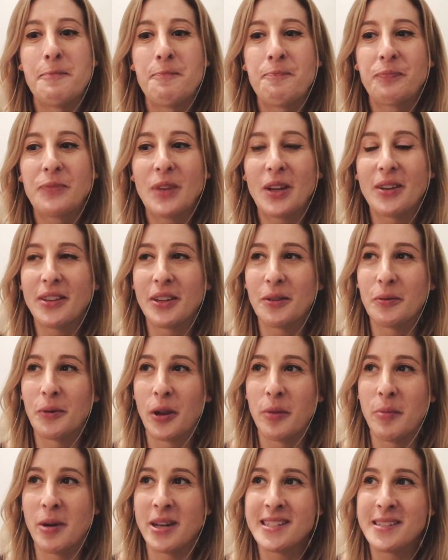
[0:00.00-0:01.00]
I think one of
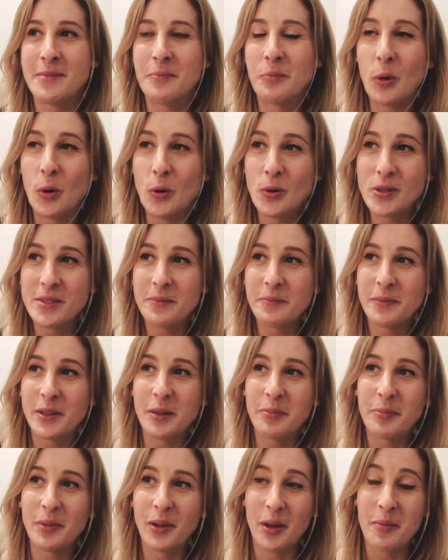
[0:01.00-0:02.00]
the most important
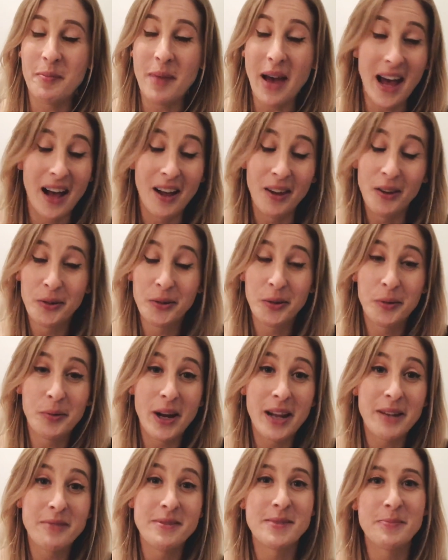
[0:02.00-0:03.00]
people I met along the
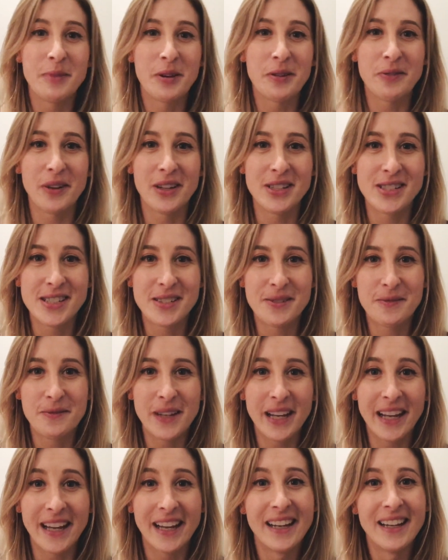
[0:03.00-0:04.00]
way was my friend
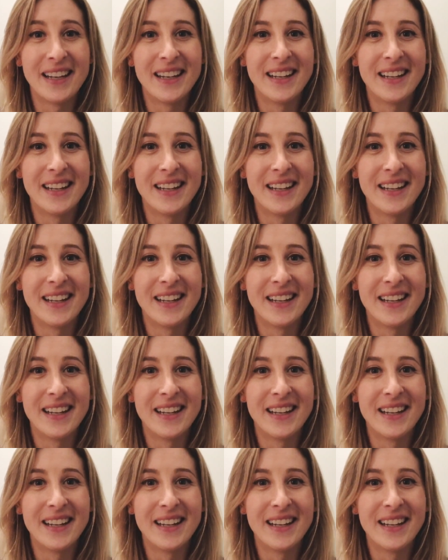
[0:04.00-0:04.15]
Sophia.